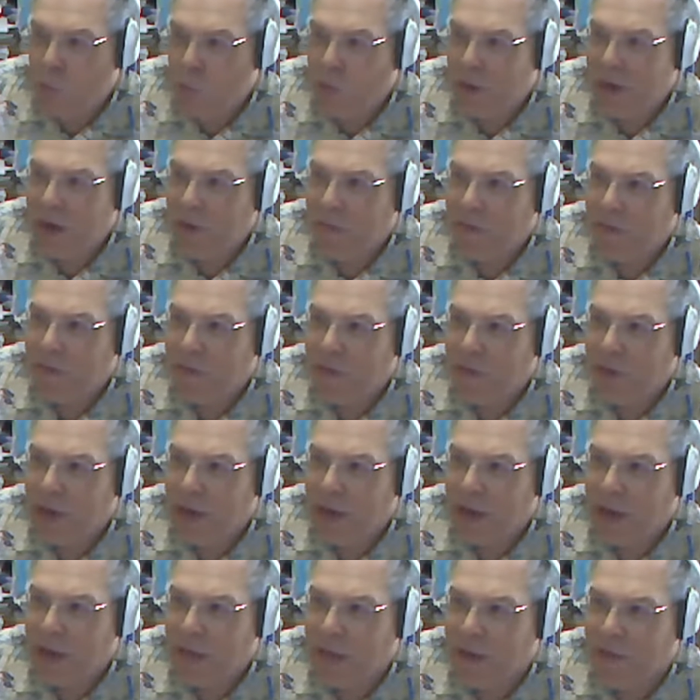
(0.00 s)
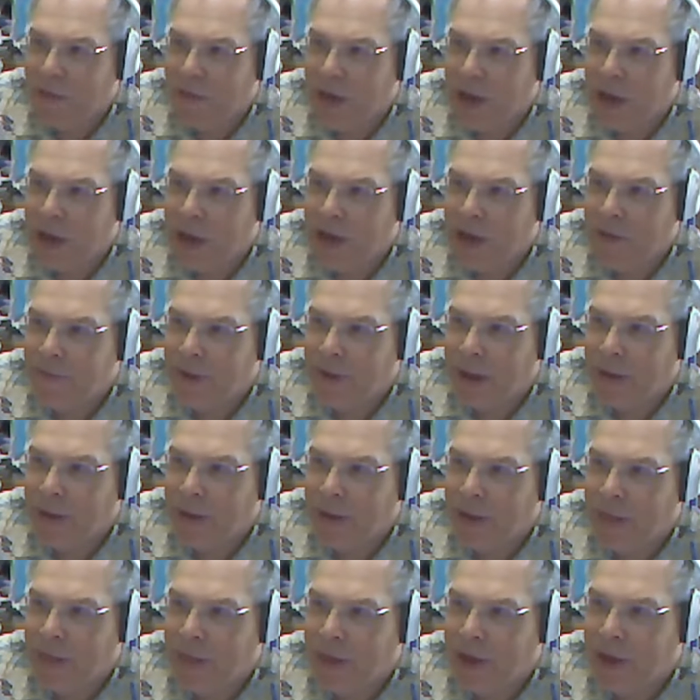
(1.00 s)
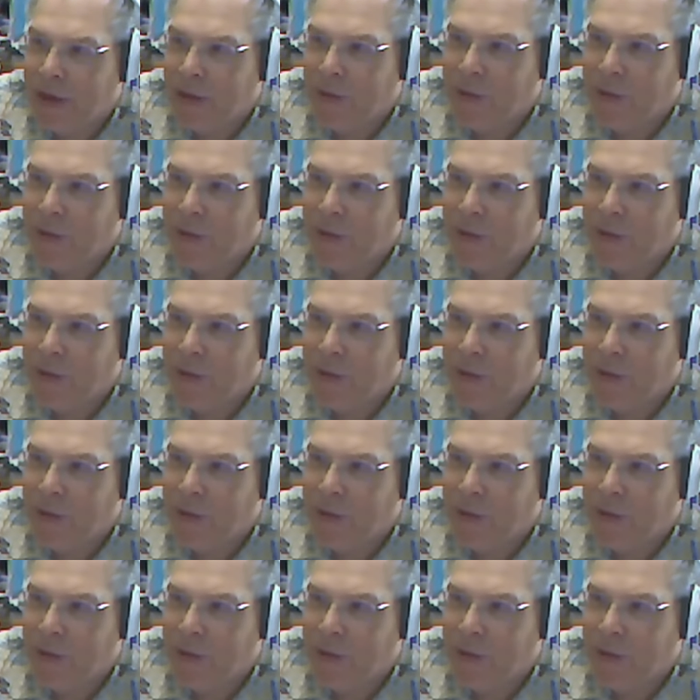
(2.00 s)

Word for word: when I was looking at this contract, I thought,